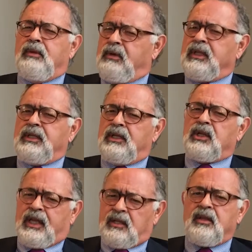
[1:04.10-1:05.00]
we really need
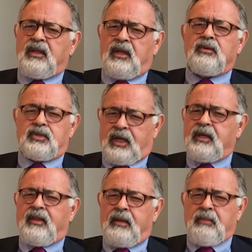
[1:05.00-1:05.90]
to get to the other side
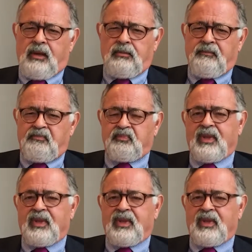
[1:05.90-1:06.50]
of that mountain?